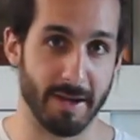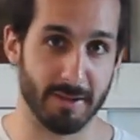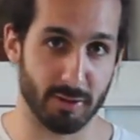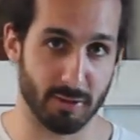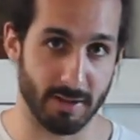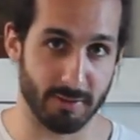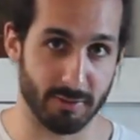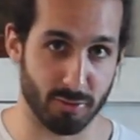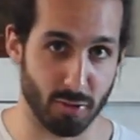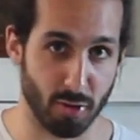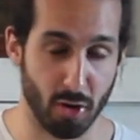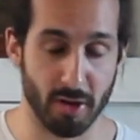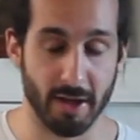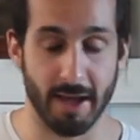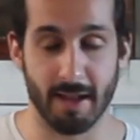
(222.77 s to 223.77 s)
on a strong
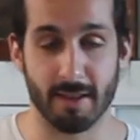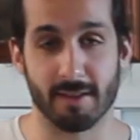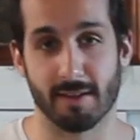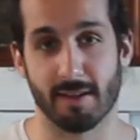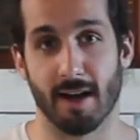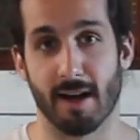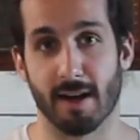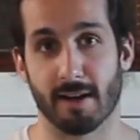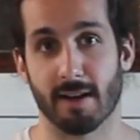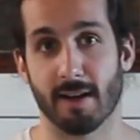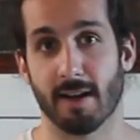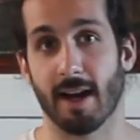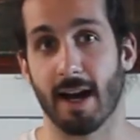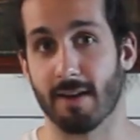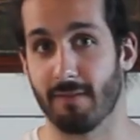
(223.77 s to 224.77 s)
healthy yang,
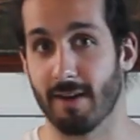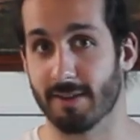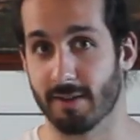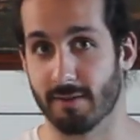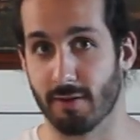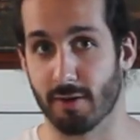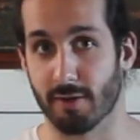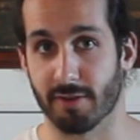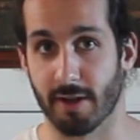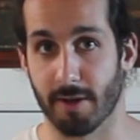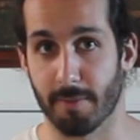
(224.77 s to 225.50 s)
and vice versa.